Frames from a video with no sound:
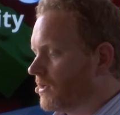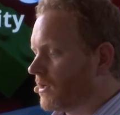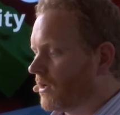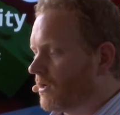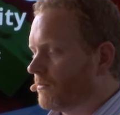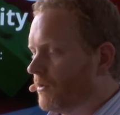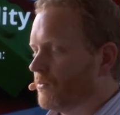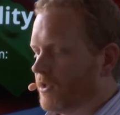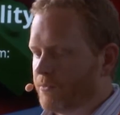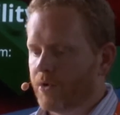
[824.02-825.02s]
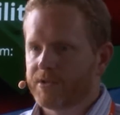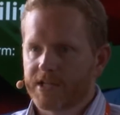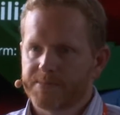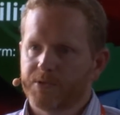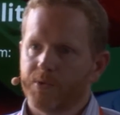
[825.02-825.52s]
It
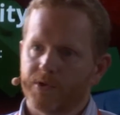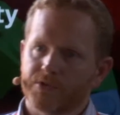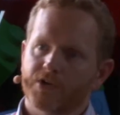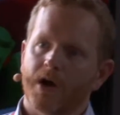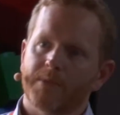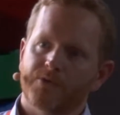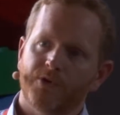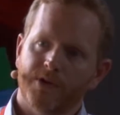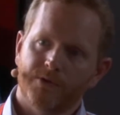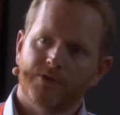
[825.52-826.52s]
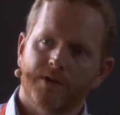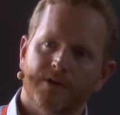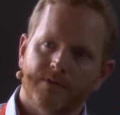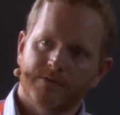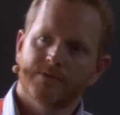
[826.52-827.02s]
rotates between those common three that you
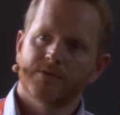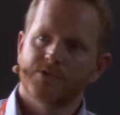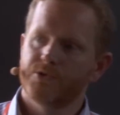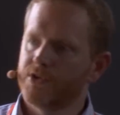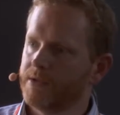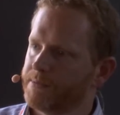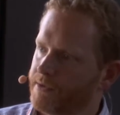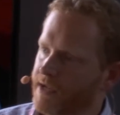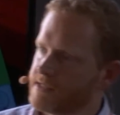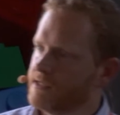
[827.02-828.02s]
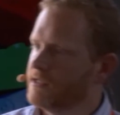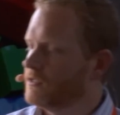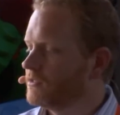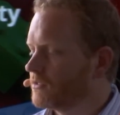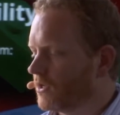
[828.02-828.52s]
think of: Zookeeper,
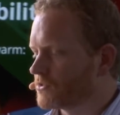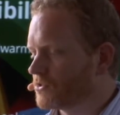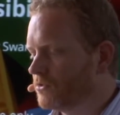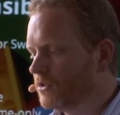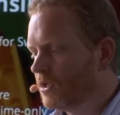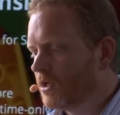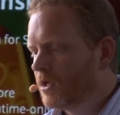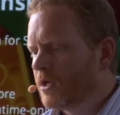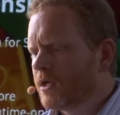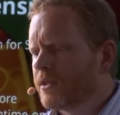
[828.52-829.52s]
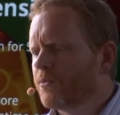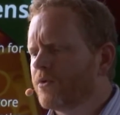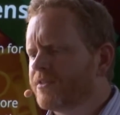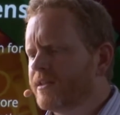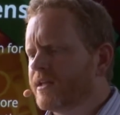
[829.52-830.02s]
etcd, console. The
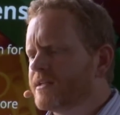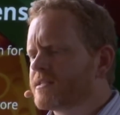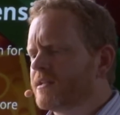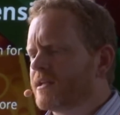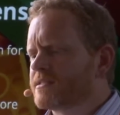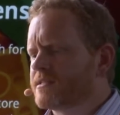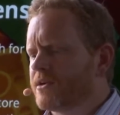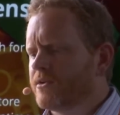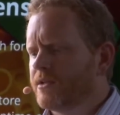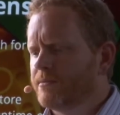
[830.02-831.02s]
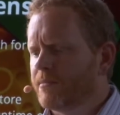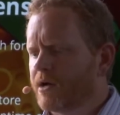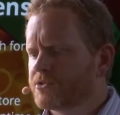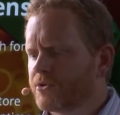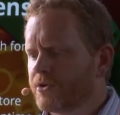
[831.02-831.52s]
one thing that isn't necessarily
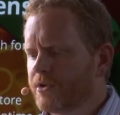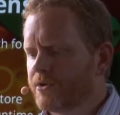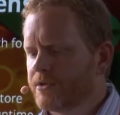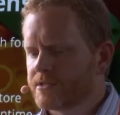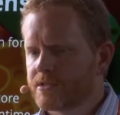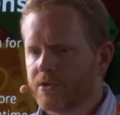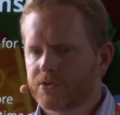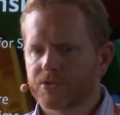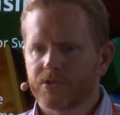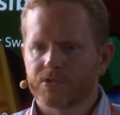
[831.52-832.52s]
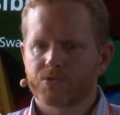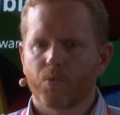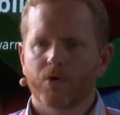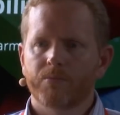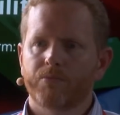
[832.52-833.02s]
modular here is the notion that
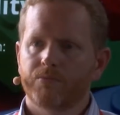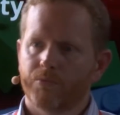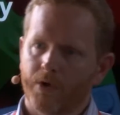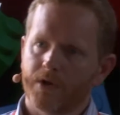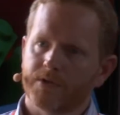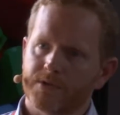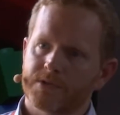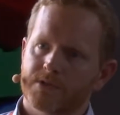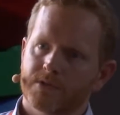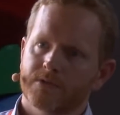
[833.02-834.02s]
Swarm runs